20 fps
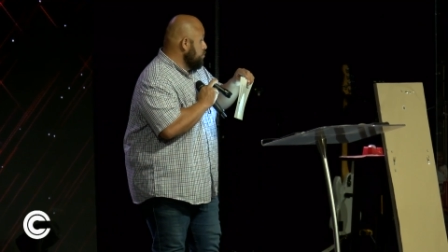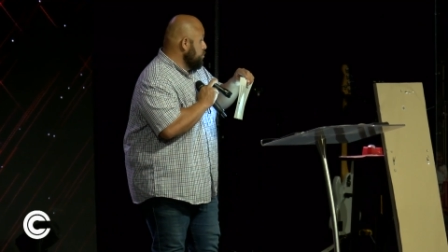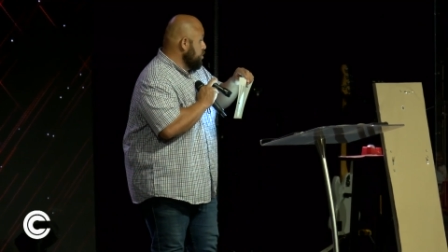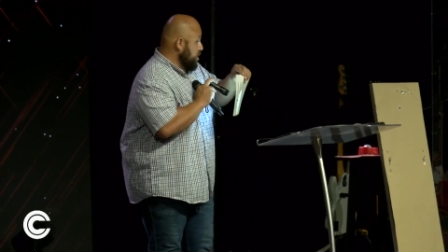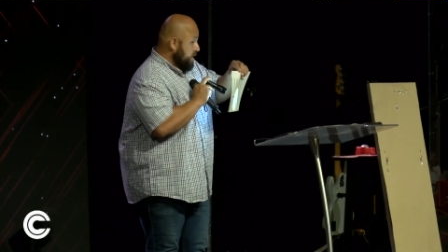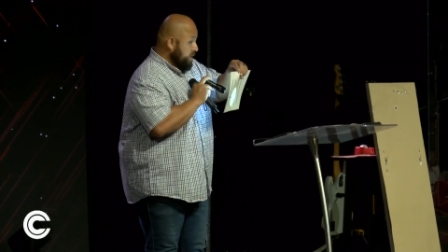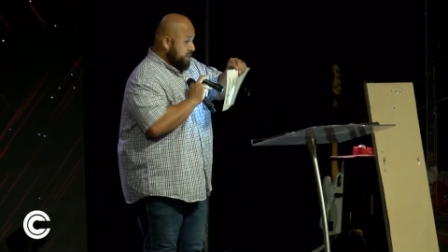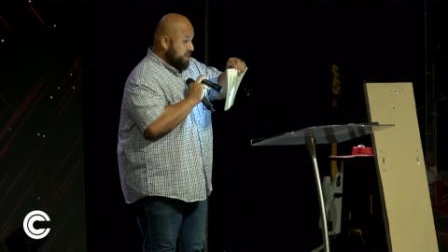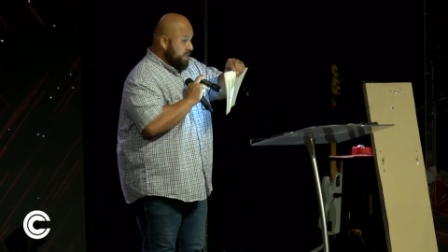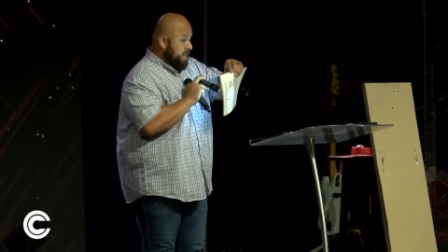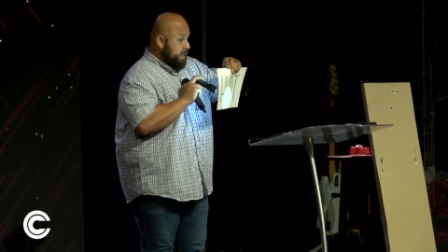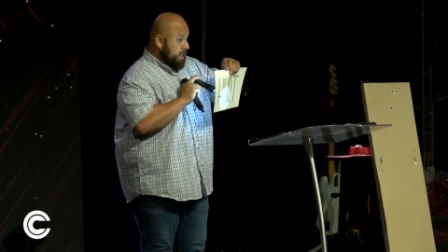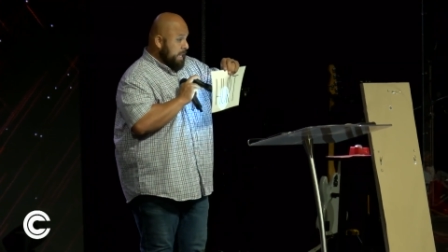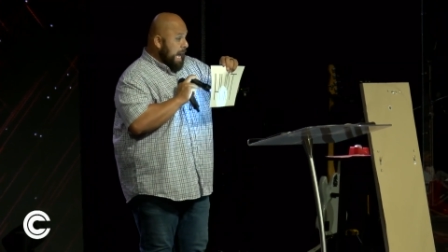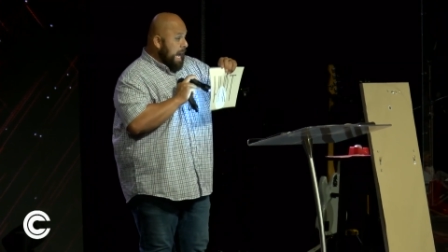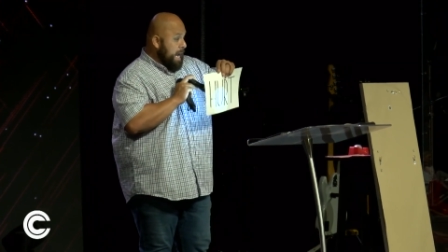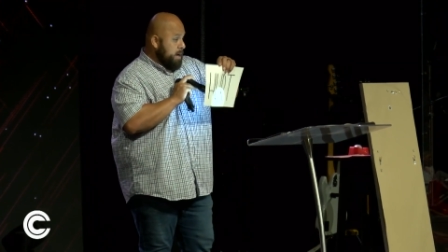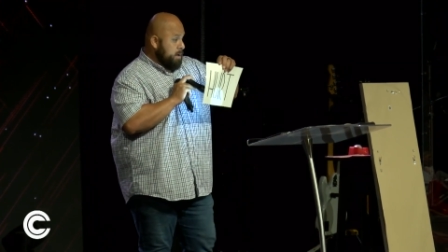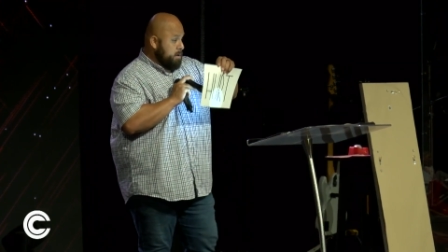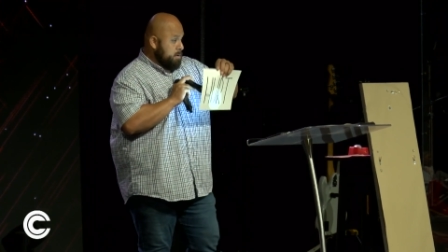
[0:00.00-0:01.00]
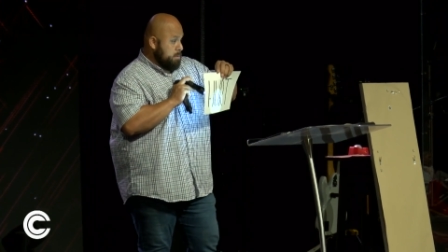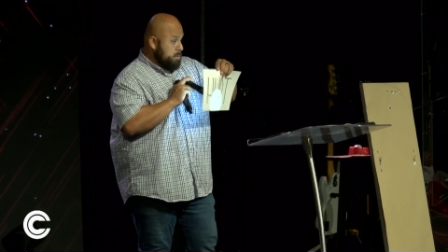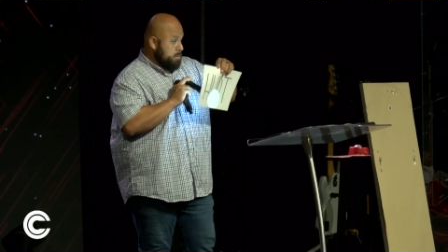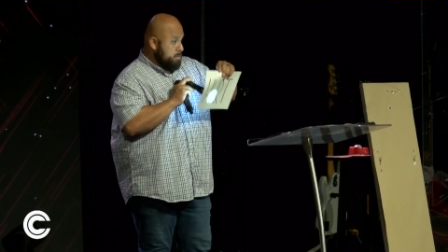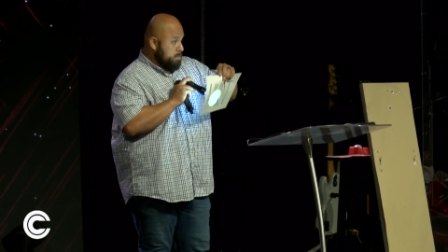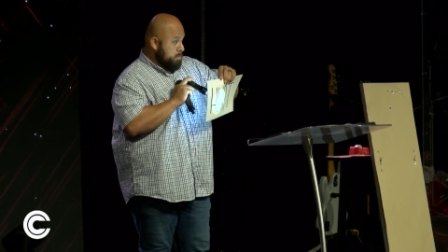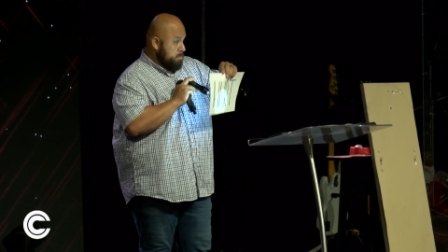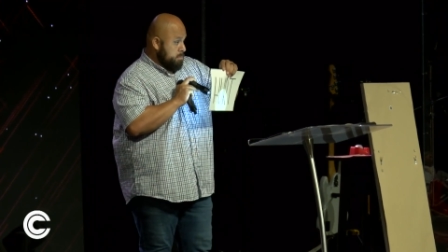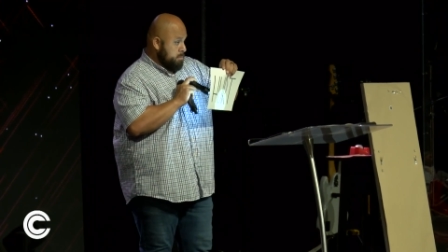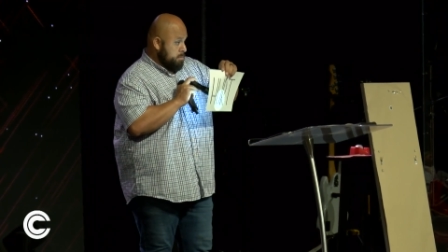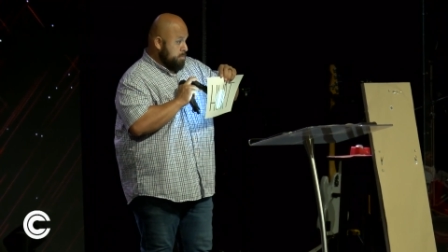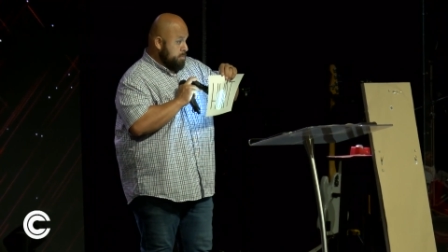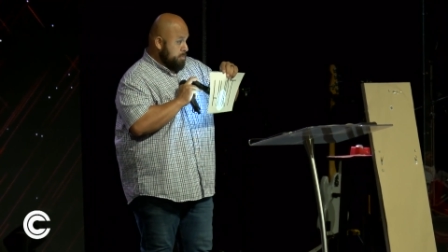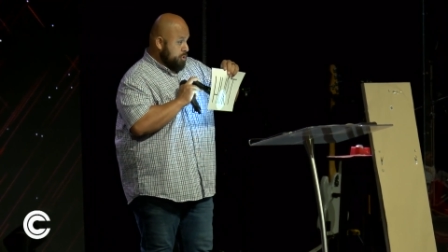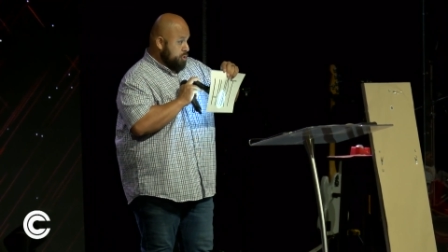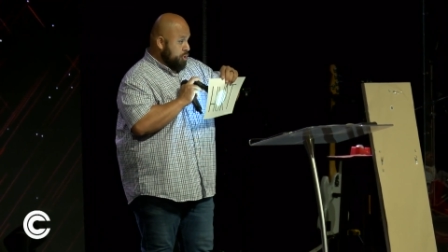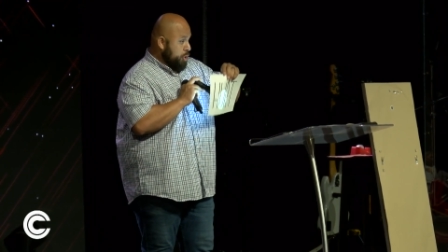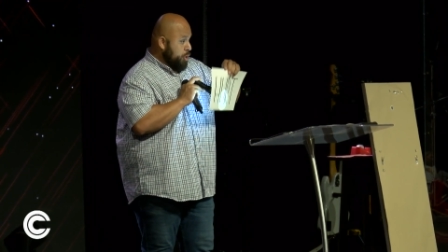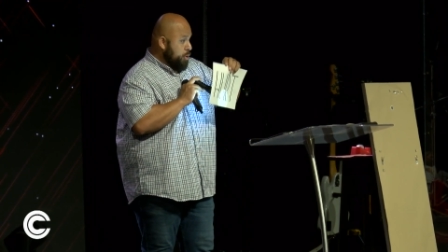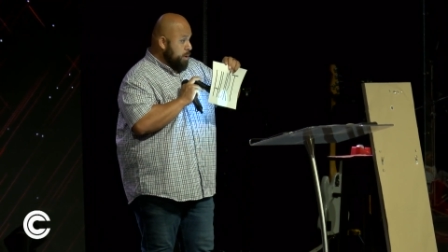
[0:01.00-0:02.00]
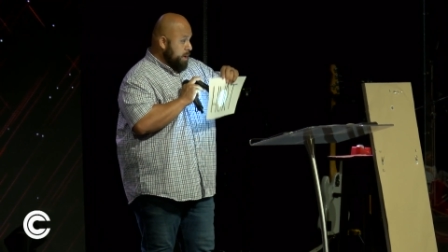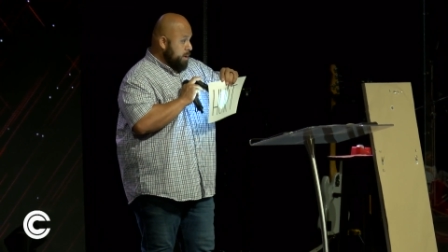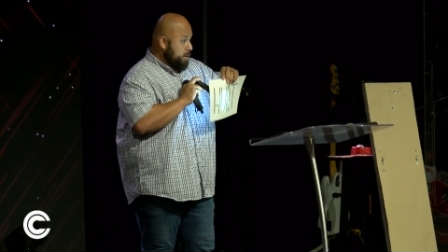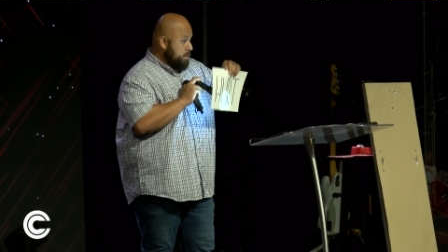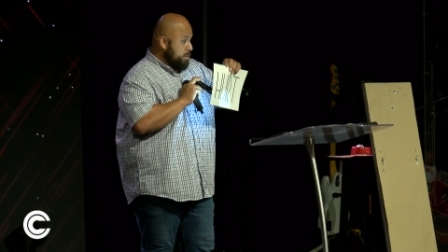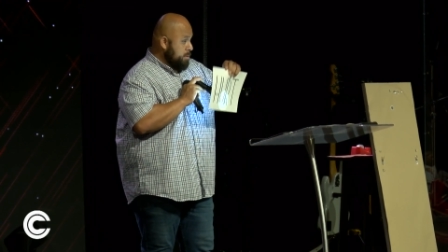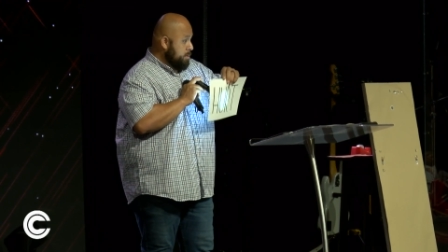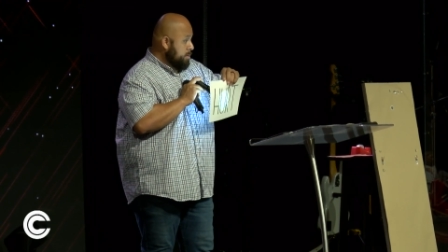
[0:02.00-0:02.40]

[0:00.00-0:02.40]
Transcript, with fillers: you can see light through it.